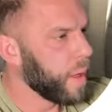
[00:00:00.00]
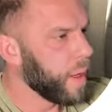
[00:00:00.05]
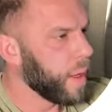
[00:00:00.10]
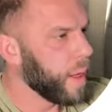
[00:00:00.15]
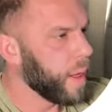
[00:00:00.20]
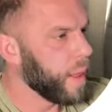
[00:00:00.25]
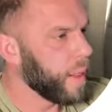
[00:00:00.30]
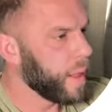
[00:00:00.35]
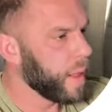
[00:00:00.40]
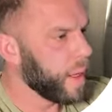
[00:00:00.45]

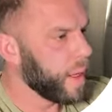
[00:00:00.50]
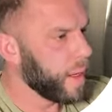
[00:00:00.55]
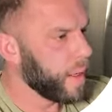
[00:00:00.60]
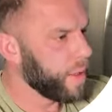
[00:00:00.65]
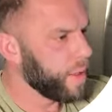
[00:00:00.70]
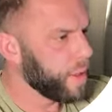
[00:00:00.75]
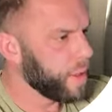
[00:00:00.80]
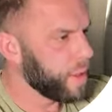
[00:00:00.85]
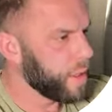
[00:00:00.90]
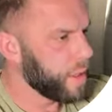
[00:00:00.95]
And
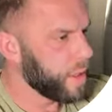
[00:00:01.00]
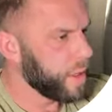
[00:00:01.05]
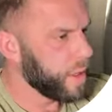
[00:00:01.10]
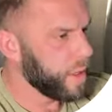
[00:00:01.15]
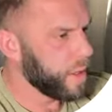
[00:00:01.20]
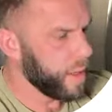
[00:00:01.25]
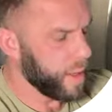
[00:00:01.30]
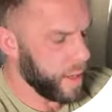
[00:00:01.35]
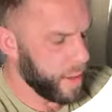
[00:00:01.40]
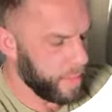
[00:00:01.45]
then just
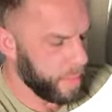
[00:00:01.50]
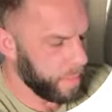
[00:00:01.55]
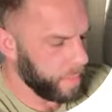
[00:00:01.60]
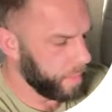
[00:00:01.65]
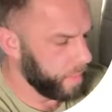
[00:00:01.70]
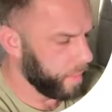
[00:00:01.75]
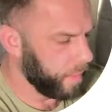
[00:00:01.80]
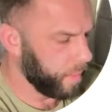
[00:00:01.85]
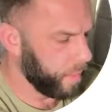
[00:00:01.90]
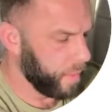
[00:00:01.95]
underneath here,
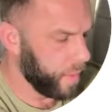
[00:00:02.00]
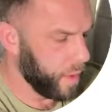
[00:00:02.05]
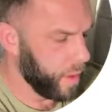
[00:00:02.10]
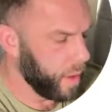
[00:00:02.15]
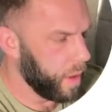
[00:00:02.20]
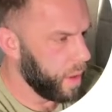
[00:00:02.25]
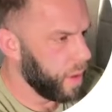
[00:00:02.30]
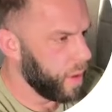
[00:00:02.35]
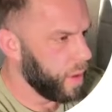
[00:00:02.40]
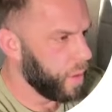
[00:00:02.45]

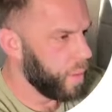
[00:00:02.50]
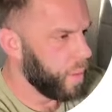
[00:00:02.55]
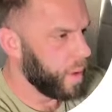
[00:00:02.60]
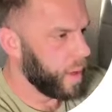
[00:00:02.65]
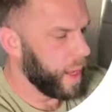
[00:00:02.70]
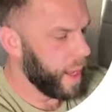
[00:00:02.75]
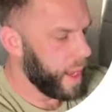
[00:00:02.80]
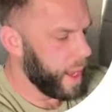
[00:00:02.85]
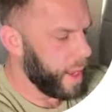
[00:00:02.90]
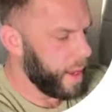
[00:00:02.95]

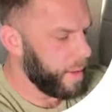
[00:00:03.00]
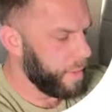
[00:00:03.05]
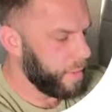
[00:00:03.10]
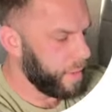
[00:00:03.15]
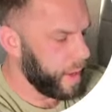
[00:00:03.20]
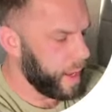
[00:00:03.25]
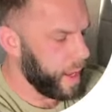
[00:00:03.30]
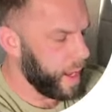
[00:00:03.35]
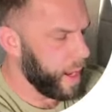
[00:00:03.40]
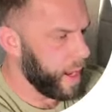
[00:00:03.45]
we'll
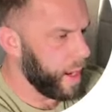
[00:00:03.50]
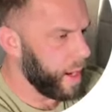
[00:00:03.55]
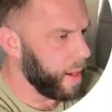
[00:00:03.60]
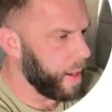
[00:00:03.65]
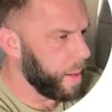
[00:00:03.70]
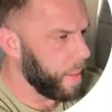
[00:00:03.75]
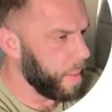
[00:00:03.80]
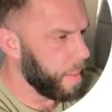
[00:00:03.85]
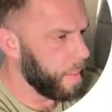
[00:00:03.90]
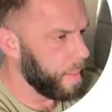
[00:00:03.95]
have
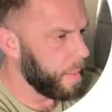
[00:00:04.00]
a,